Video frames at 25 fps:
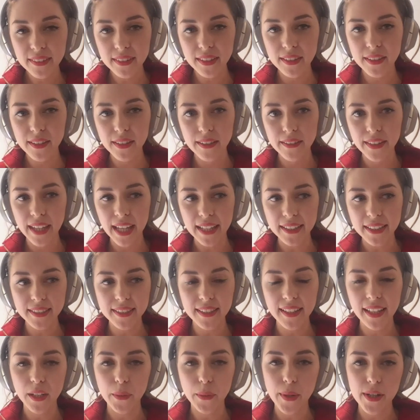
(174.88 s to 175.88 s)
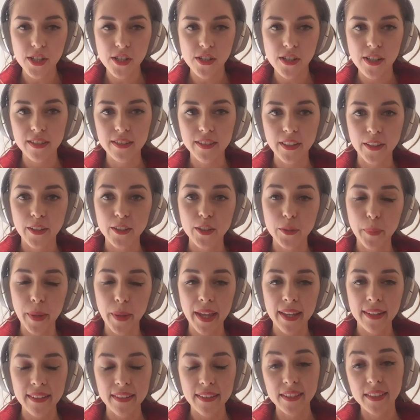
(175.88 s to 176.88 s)
the answer to that question is going to
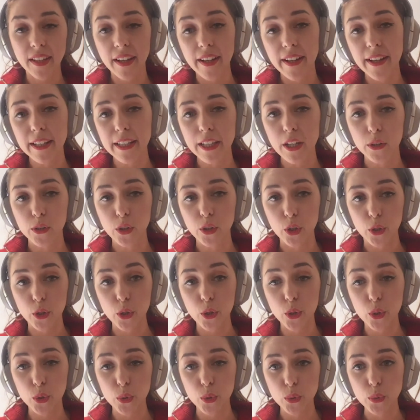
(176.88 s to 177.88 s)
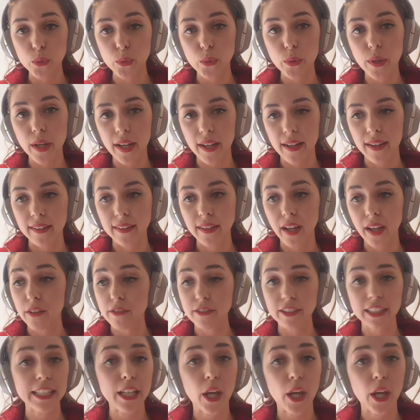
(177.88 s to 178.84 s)
depend entirely on who currently